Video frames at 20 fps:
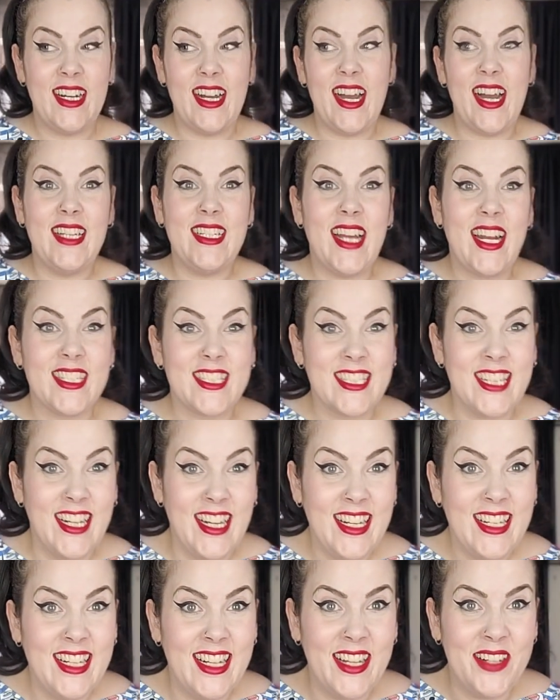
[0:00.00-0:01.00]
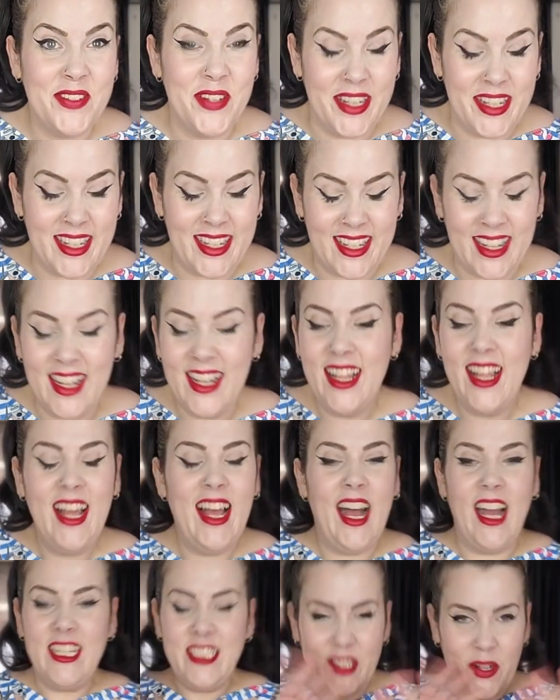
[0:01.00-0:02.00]
I actually love it.
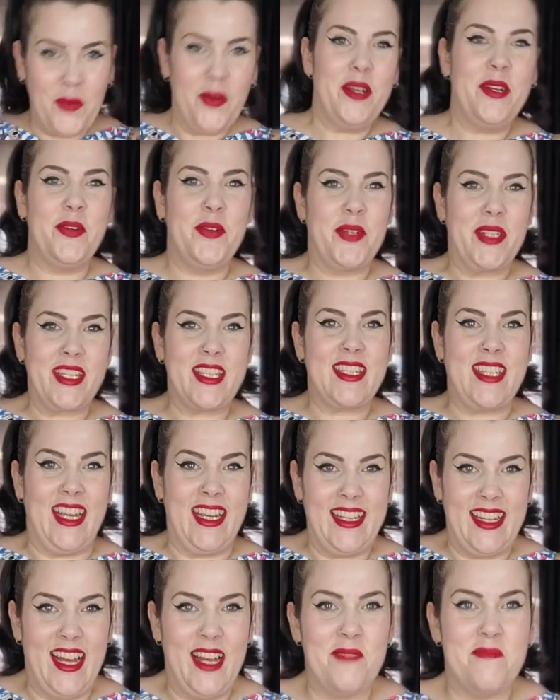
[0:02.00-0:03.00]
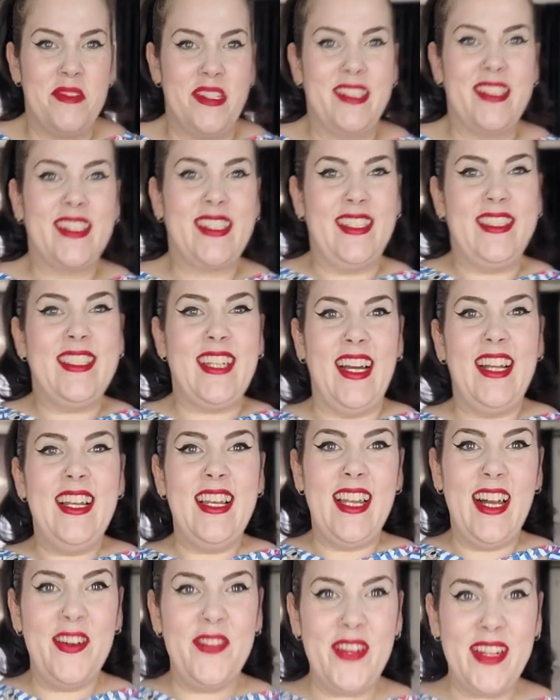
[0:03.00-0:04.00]
I know I always say that, but God, I
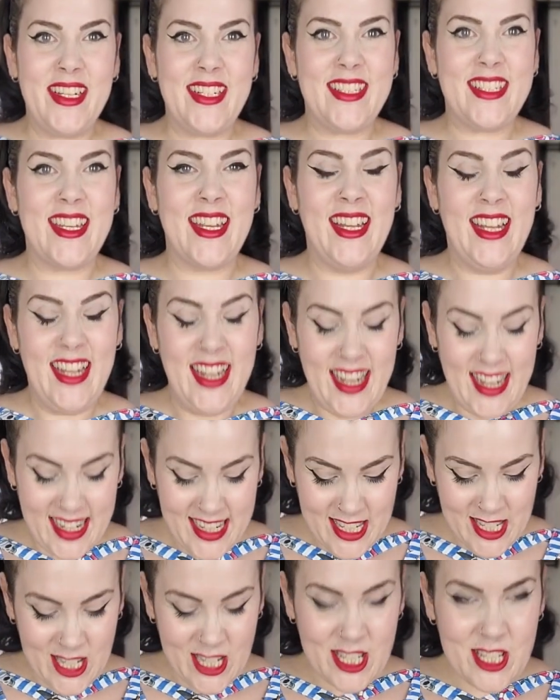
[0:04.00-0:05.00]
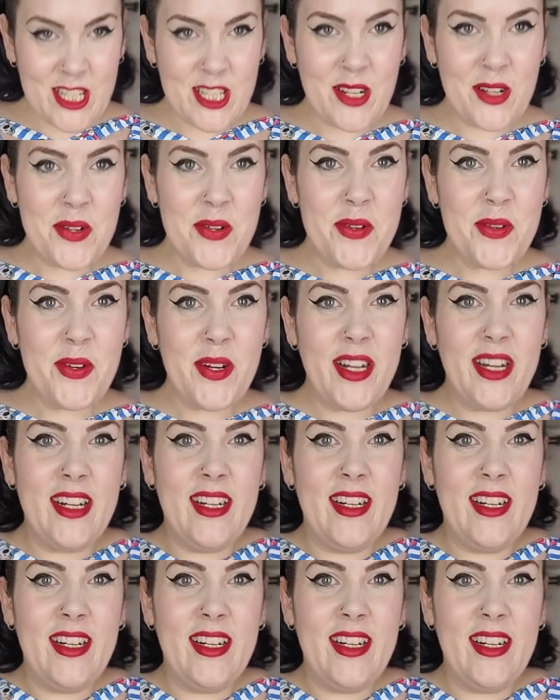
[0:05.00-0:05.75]
love it. It's just so...